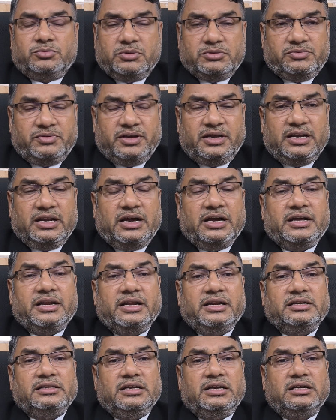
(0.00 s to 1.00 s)
specifically
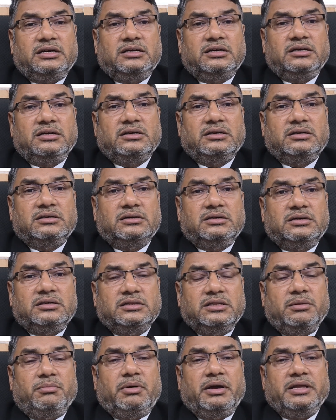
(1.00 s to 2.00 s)
agreed that
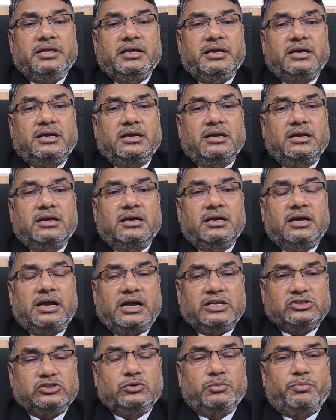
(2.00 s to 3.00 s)
the buyer
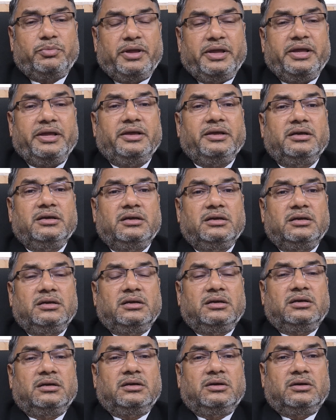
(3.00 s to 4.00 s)
has to pay
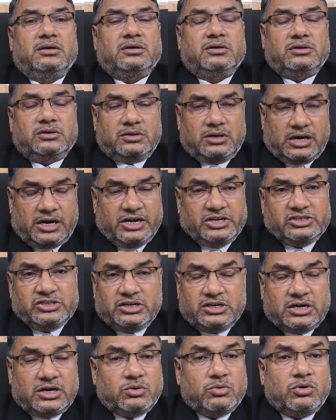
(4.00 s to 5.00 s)

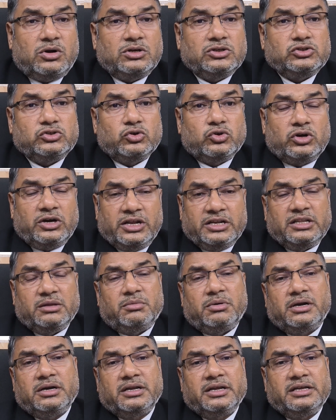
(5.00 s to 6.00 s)
additional advance to clear the
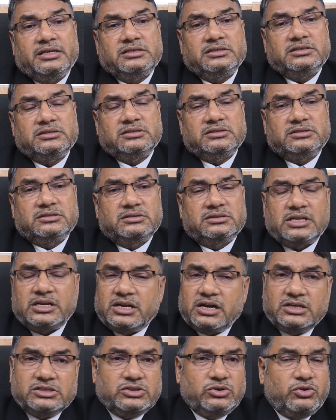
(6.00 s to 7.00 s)
mortgage.
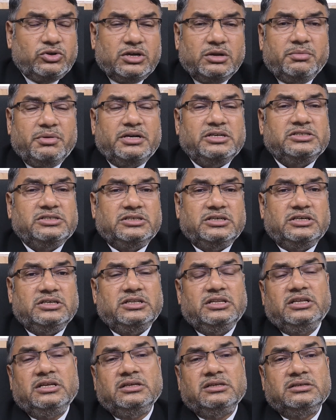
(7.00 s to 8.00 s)
That also you can mention
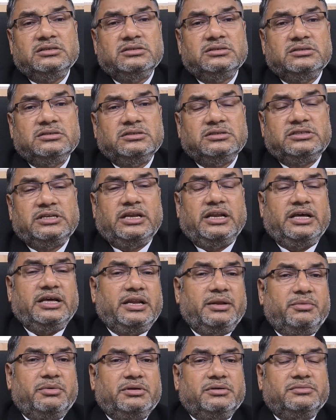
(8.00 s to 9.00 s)
in the sale
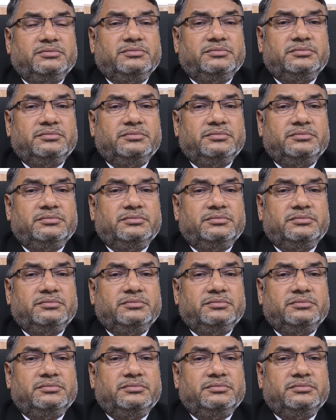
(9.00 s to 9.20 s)
agreement.